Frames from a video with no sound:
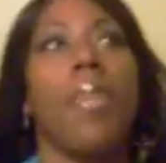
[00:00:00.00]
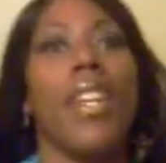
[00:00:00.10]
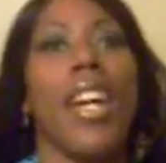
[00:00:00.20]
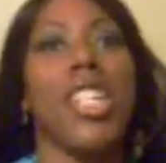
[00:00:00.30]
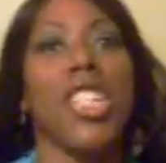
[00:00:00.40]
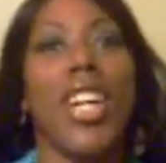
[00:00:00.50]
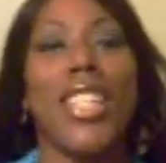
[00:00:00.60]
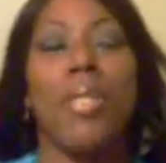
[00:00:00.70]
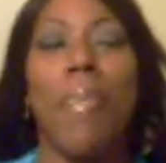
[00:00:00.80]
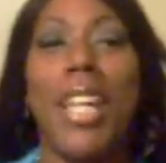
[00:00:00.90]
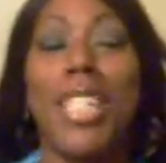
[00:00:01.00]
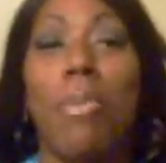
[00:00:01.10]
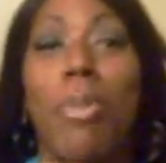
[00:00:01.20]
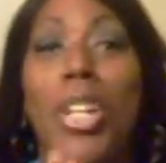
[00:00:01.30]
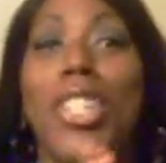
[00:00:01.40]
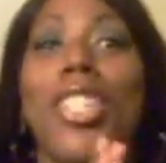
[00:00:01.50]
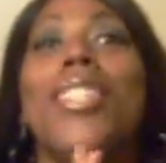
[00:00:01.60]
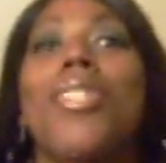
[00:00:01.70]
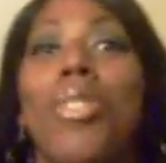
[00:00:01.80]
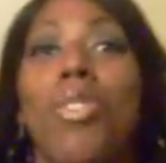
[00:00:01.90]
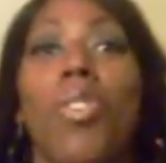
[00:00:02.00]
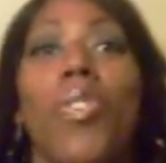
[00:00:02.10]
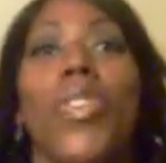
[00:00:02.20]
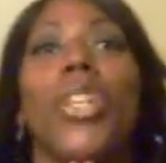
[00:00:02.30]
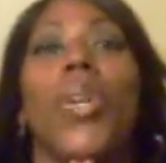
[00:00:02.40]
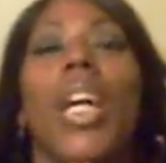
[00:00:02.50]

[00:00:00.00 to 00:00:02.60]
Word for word: BH Cosmetics brushes to review for you.